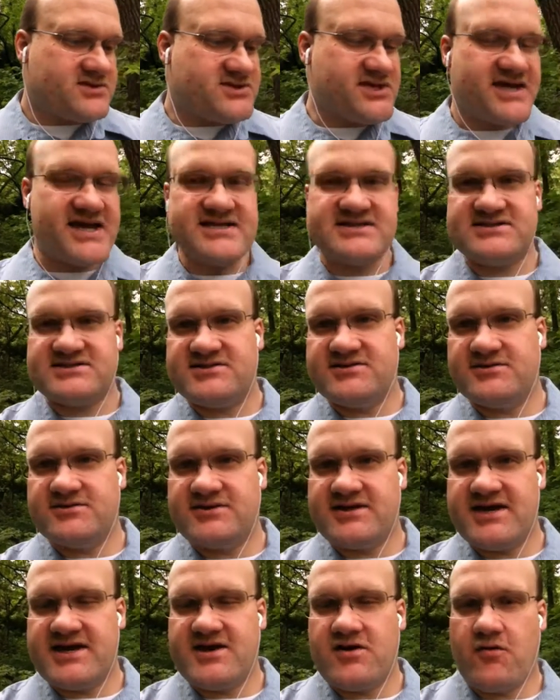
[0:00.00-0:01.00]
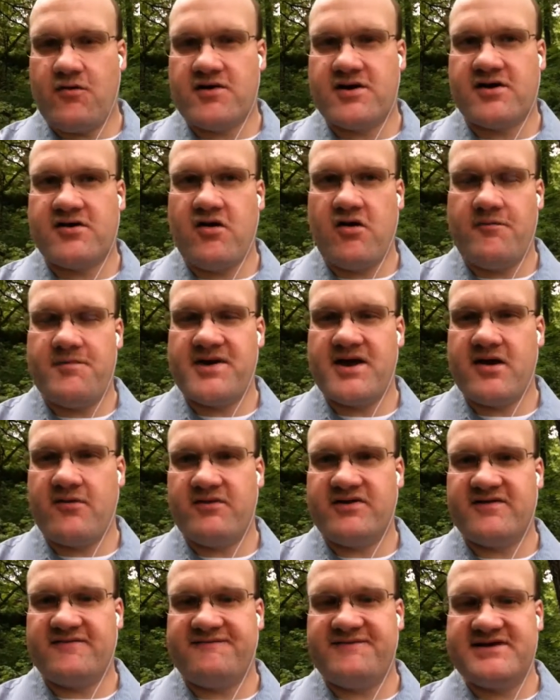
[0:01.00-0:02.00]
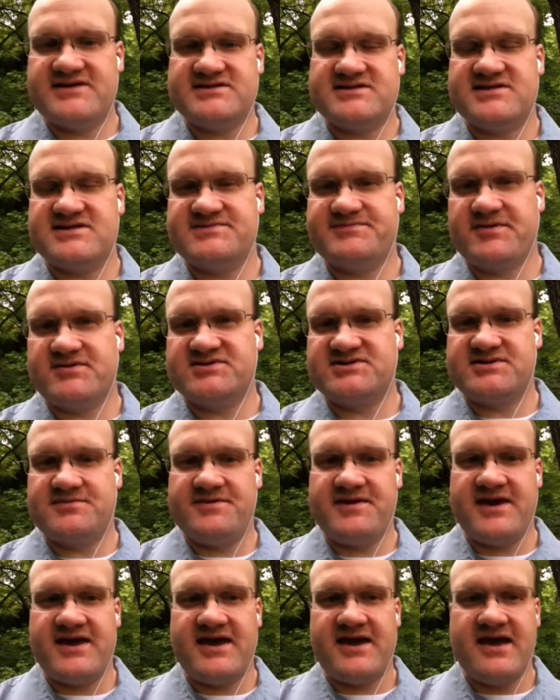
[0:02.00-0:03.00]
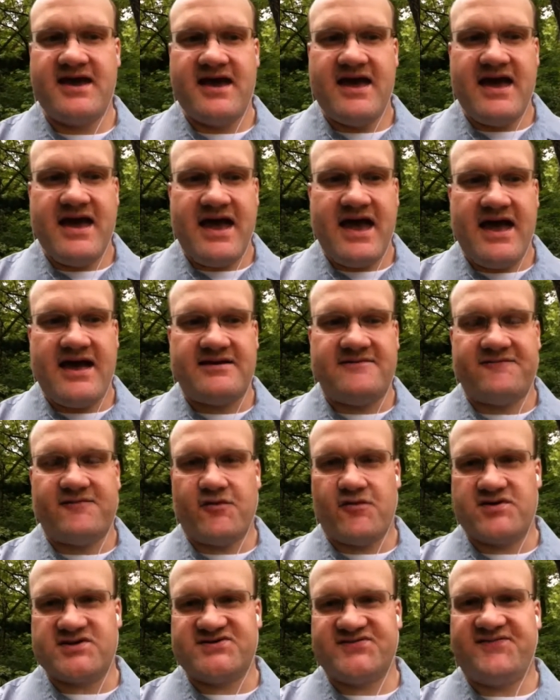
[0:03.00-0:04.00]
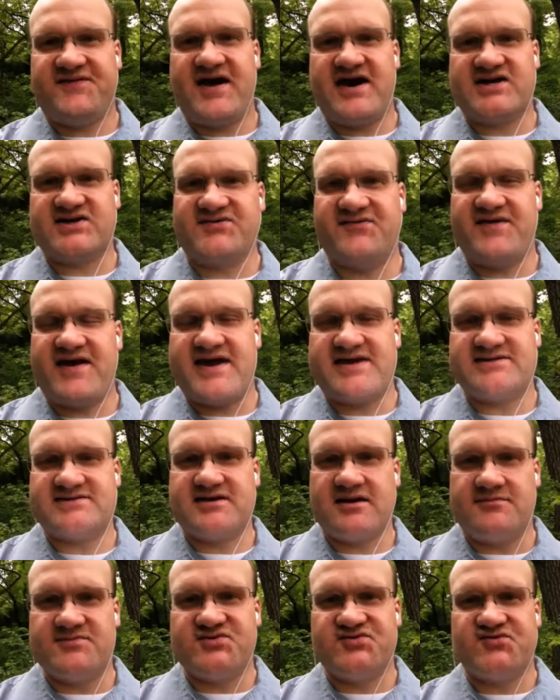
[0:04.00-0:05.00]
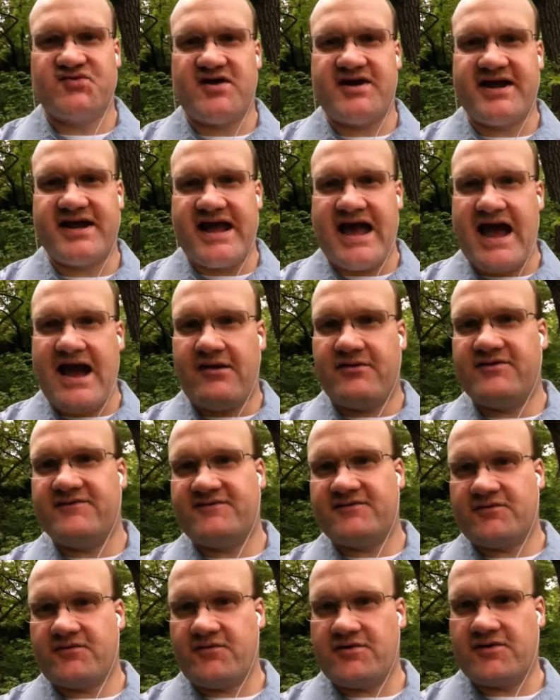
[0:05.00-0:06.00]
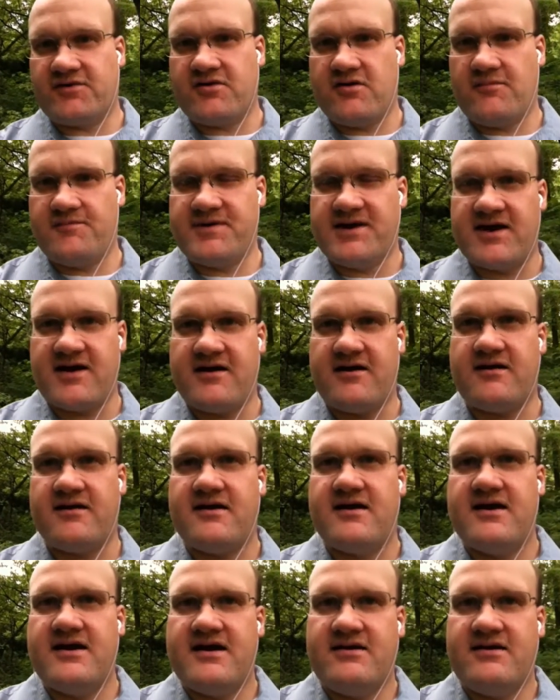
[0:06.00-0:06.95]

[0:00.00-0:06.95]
She gets to the cornucopia where the feast is supposed to be, and of course Foxface comes running out of the cornucopia,